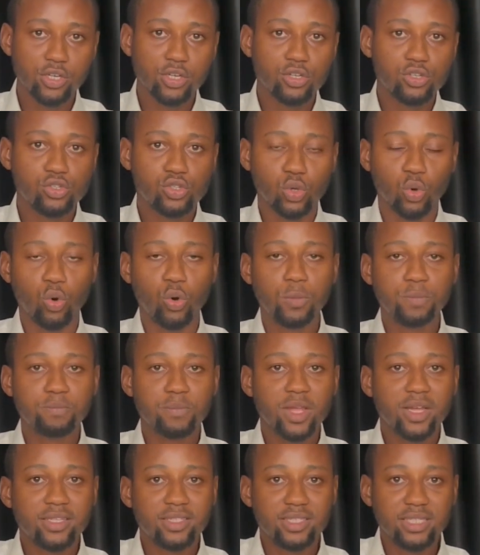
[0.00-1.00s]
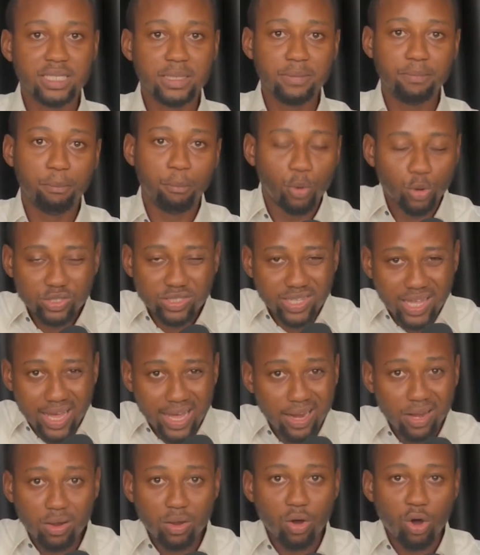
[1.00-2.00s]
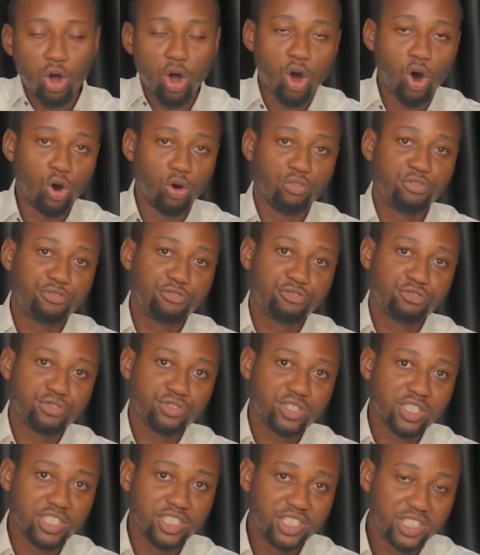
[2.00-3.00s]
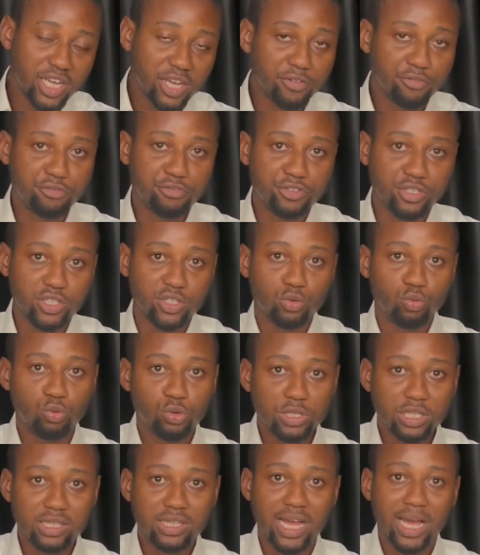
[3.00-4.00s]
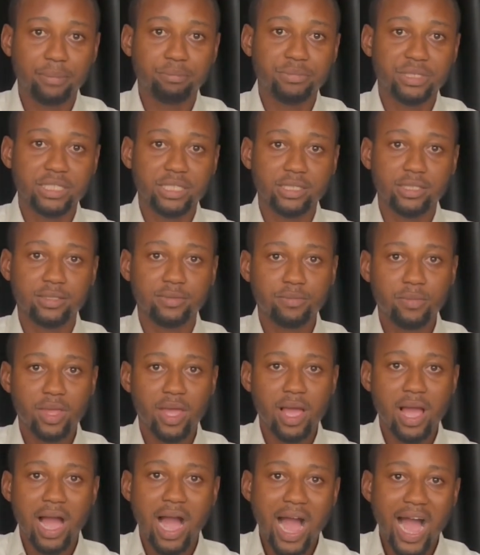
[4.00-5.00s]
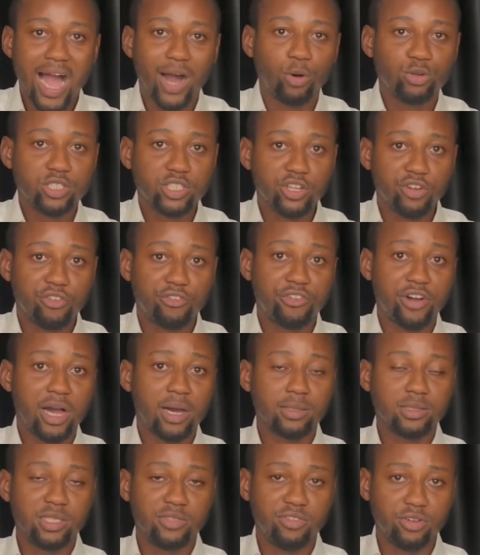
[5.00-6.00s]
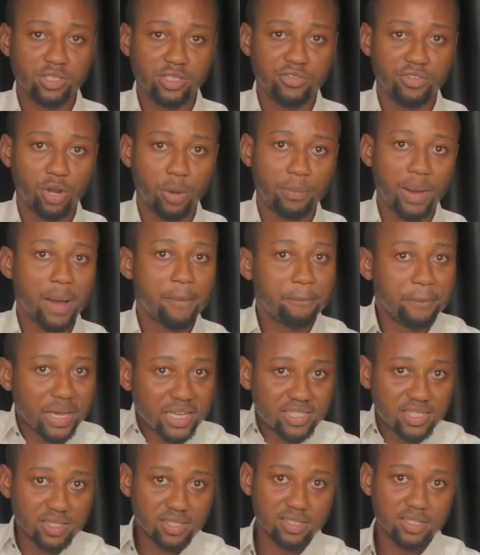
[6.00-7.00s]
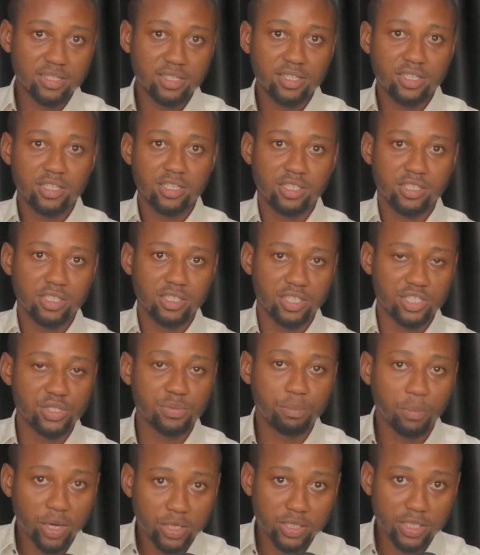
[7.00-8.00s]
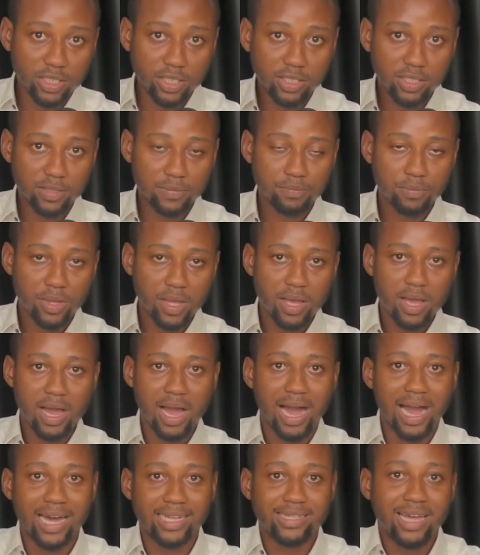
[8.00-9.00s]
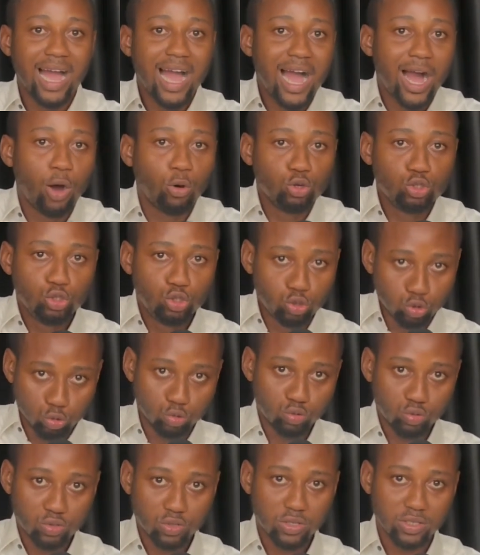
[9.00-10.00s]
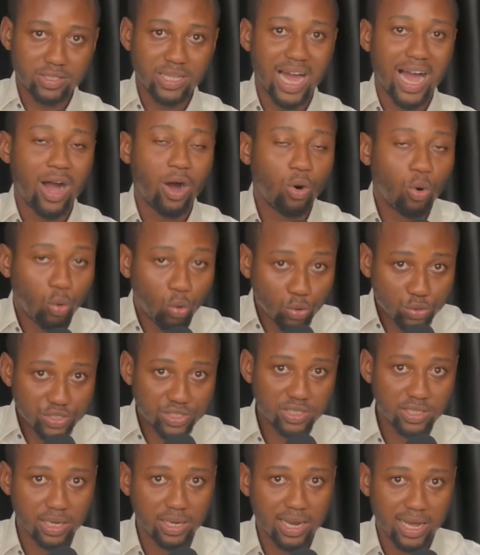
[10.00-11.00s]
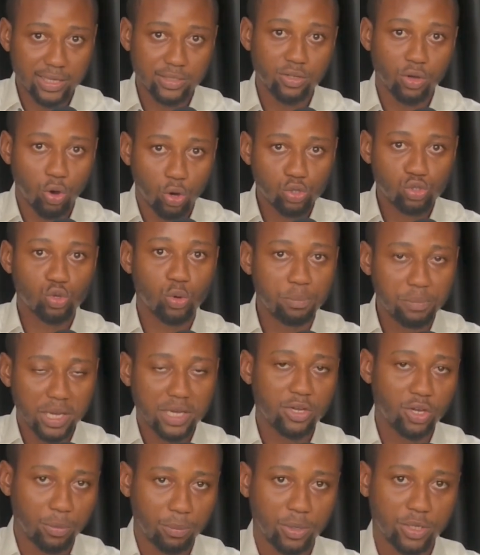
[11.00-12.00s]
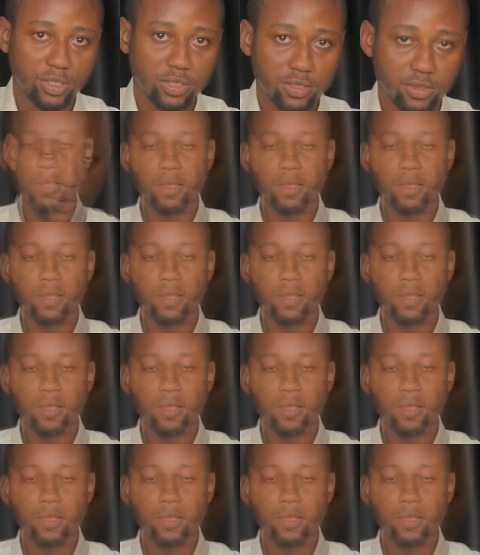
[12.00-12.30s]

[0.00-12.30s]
So the model of the JV will determine how the developer makes its money and how you that owns the land also make your money.